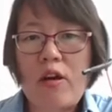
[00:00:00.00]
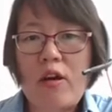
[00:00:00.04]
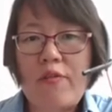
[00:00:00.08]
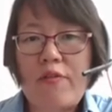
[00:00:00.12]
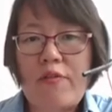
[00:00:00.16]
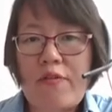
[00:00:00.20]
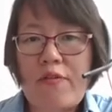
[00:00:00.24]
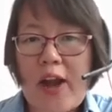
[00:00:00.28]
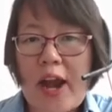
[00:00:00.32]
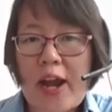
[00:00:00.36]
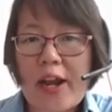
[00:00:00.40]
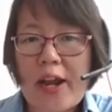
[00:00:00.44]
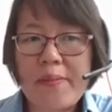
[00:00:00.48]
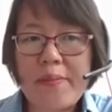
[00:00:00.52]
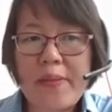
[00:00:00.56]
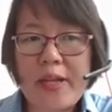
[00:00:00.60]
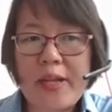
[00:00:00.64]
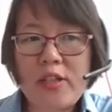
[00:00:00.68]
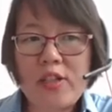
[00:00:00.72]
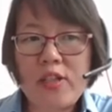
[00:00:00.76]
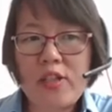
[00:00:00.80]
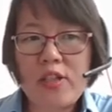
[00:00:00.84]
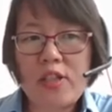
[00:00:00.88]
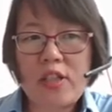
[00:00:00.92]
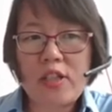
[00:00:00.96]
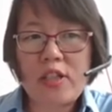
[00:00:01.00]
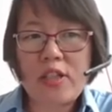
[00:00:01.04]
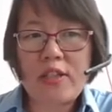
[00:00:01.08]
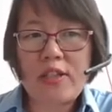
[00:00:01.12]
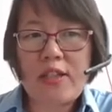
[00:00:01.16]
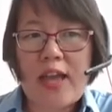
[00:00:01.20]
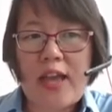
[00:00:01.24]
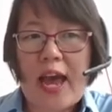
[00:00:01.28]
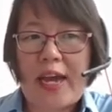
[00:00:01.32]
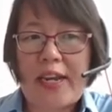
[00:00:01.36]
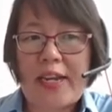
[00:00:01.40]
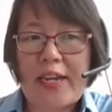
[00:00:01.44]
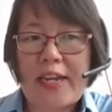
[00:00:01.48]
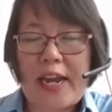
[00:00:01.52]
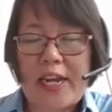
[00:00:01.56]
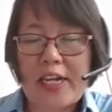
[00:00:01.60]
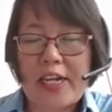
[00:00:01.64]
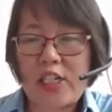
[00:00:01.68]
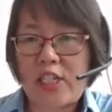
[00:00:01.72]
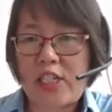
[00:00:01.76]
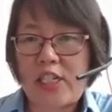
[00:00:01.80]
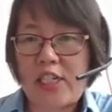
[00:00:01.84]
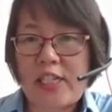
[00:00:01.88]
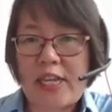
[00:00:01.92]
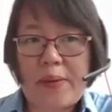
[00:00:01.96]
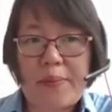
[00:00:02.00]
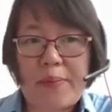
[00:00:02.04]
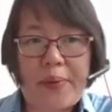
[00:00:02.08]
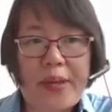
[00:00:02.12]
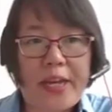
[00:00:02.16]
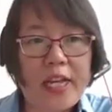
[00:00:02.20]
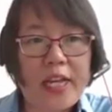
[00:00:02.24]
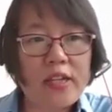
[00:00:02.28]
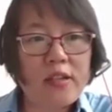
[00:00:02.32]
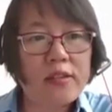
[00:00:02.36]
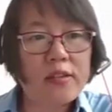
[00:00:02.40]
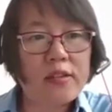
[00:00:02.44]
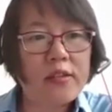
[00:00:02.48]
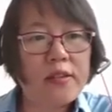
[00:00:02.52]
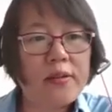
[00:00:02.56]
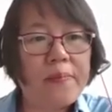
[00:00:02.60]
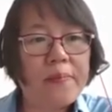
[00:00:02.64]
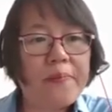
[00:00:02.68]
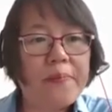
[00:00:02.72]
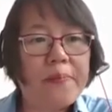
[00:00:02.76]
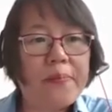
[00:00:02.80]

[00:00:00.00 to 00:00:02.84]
fragments, and HCPs.